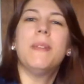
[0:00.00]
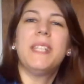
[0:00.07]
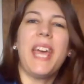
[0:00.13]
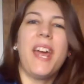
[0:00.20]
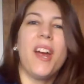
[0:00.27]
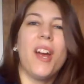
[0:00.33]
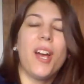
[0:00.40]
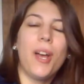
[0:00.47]

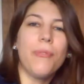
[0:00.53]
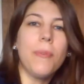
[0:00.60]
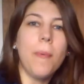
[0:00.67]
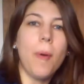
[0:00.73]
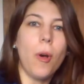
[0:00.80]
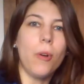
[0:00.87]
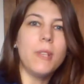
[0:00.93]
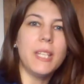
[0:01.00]
Erica
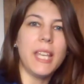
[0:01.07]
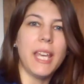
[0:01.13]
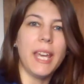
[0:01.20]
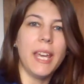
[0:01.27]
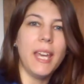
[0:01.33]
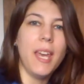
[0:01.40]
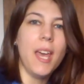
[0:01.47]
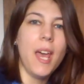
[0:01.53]
from
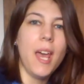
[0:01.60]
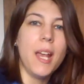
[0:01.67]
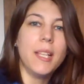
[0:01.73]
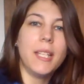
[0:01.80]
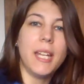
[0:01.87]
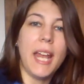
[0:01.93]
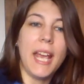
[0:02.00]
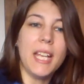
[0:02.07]
OT.
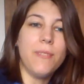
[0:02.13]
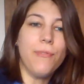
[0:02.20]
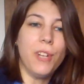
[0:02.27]
Today's